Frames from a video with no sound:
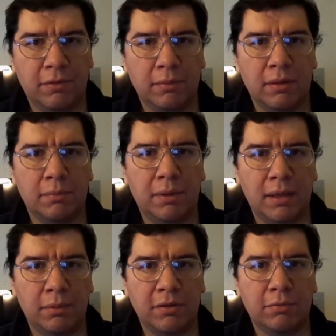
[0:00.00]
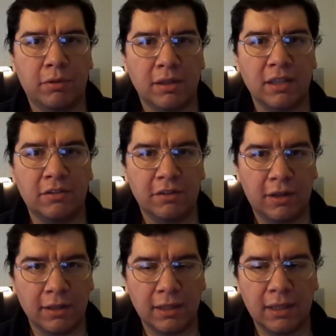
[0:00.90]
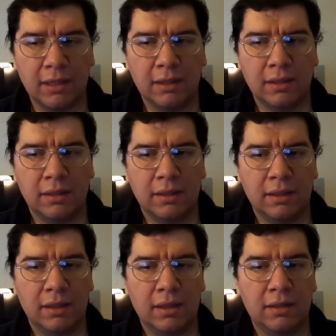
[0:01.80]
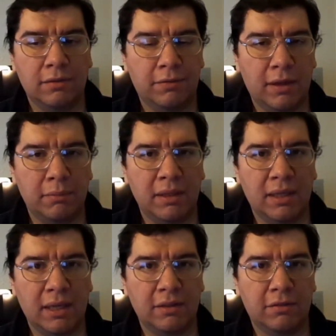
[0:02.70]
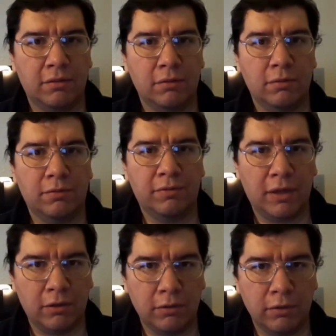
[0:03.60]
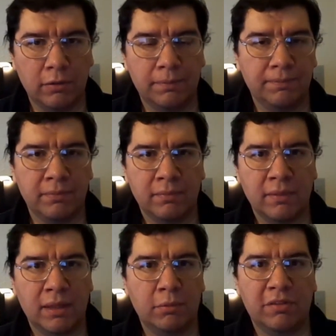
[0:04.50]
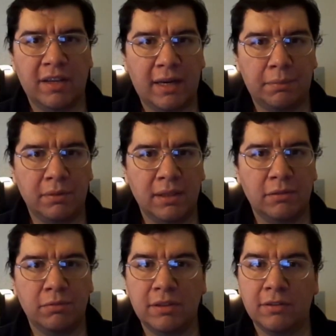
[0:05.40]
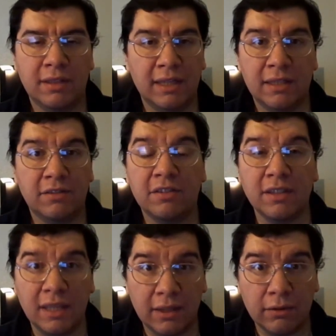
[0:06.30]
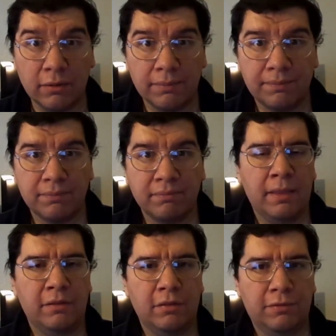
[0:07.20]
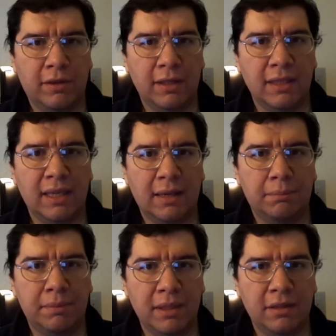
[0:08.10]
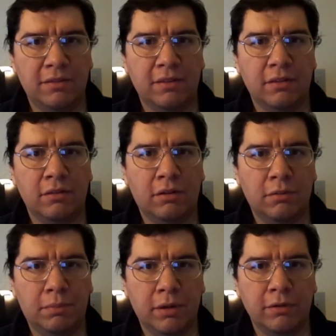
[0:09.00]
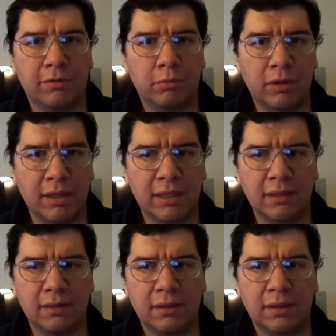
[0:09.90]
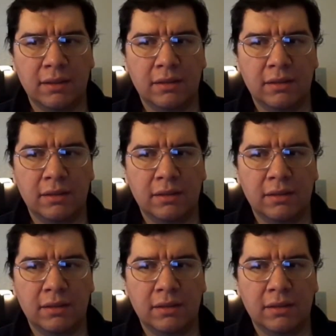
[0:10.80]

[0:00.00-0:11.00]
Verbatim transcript: from the baby's walkie talkie, and the family had soon found her and was happily reunited together. So finally, at Bee's and Hobart's wedding,